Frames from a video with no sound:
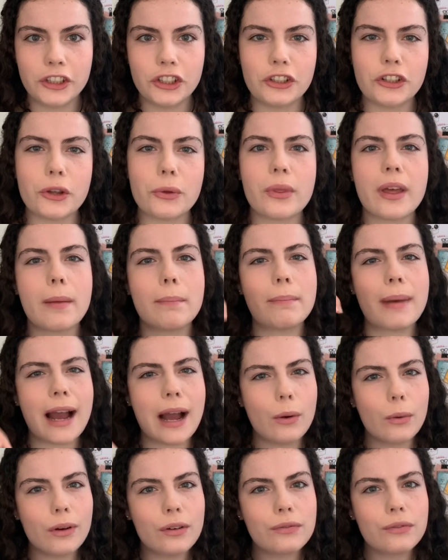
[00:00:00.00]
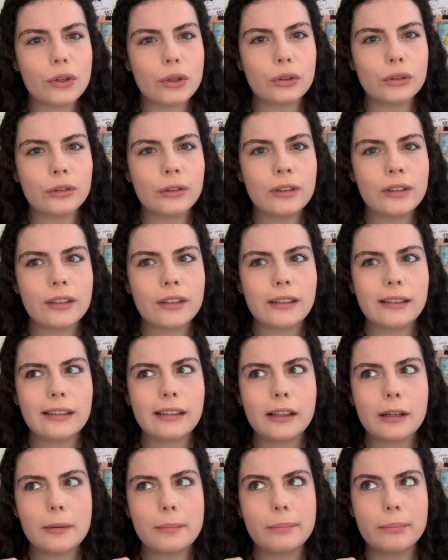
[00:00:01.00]
You know, they're powerful,
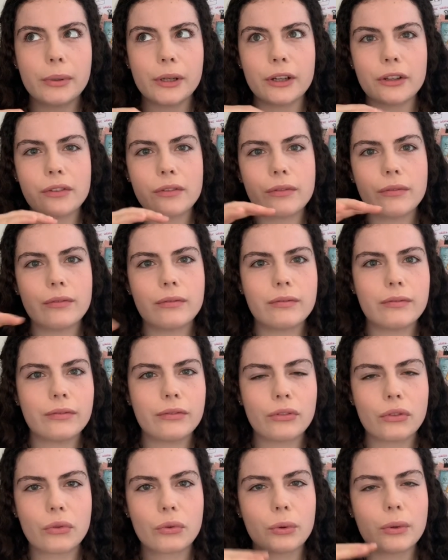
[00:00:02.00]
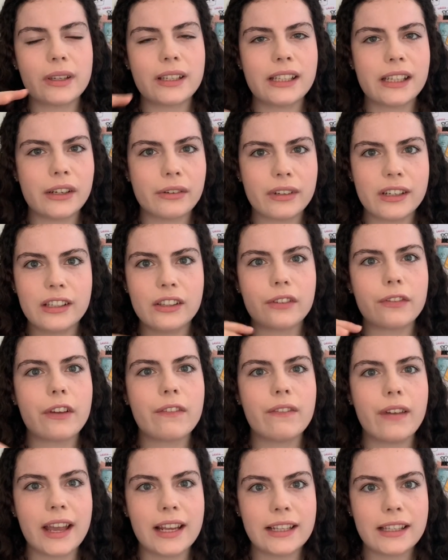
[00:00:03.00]
but through a series of
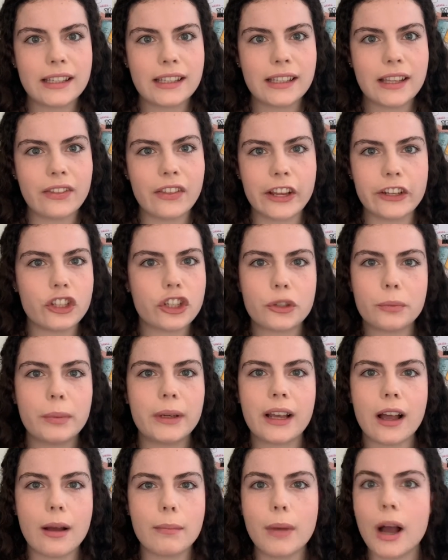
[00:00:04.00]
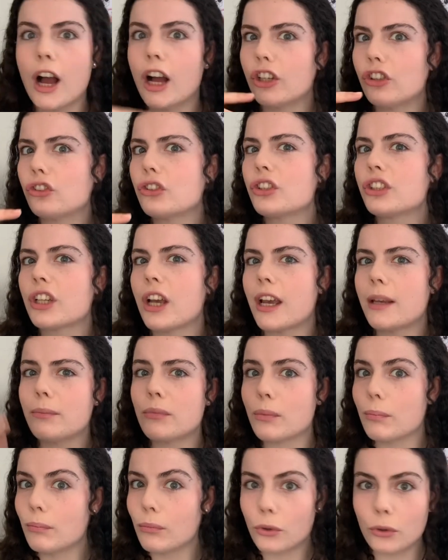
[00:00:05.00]
events, they just become 100 times
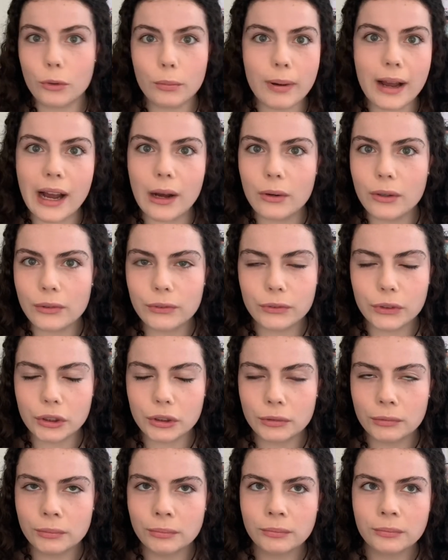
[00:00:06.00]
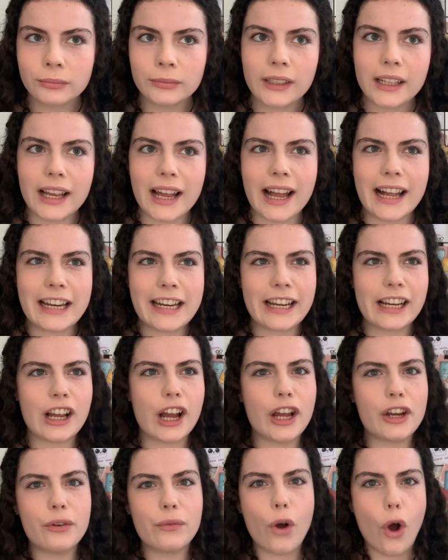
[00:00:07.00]
more powerful. And it
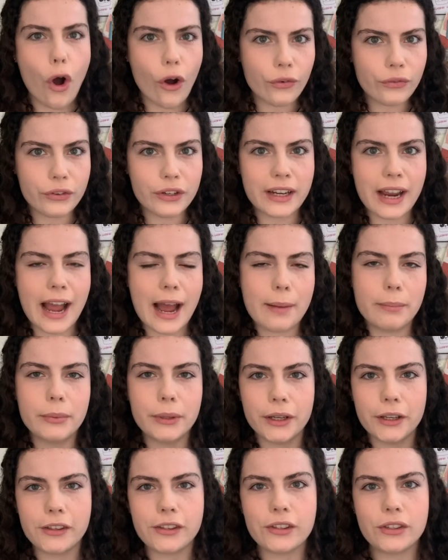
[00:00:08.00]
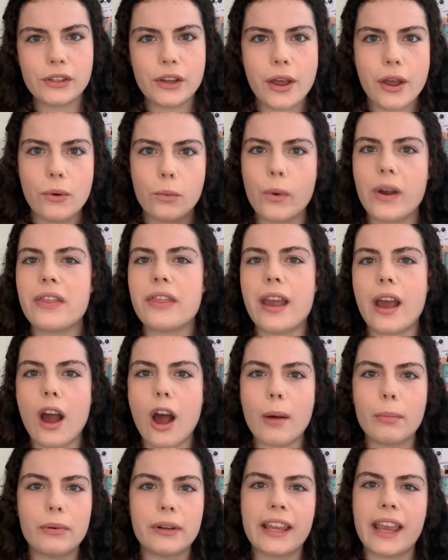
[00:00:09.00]
kind of often happens when they're
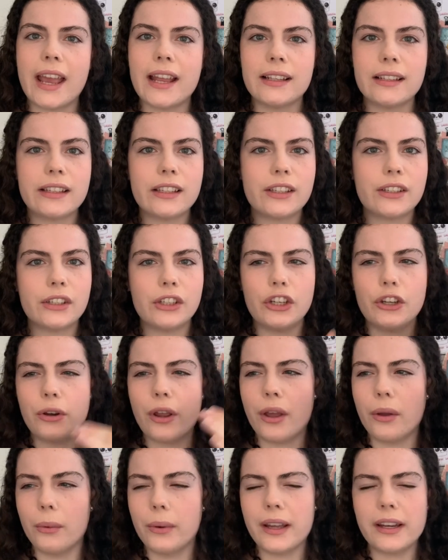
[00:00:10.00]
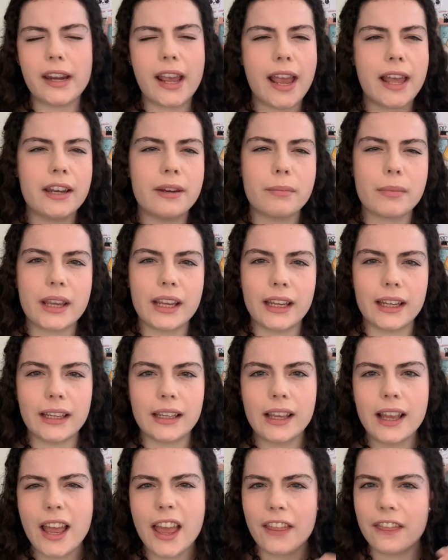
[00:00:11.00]
up against, you know, an enemy.
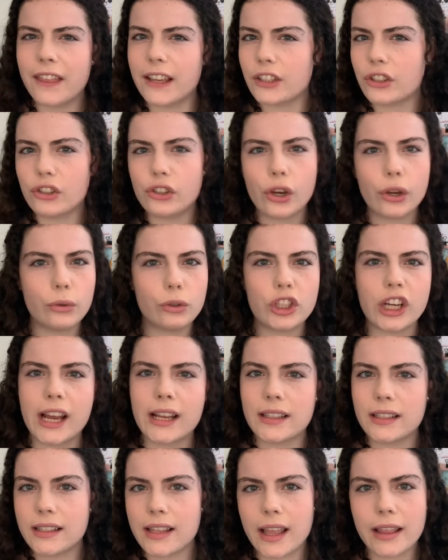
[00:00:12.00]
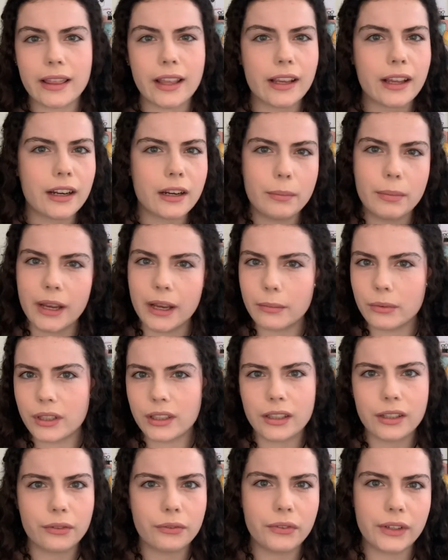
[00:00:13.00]
There's no chance that they're going to be able to
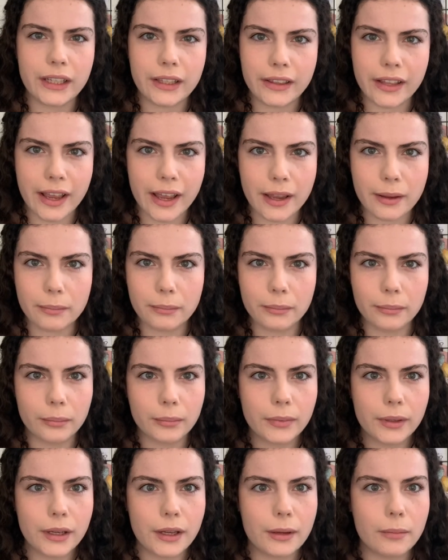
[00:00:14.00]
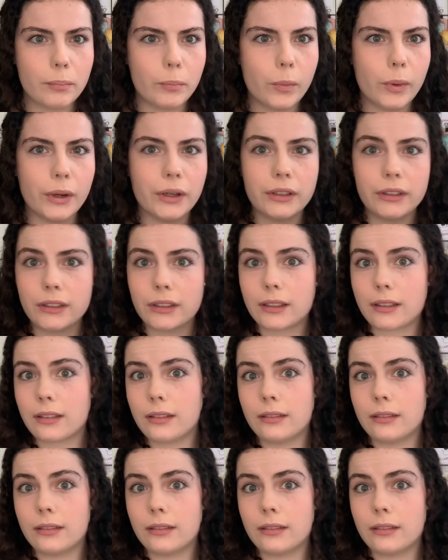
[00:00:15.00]
defeat them, but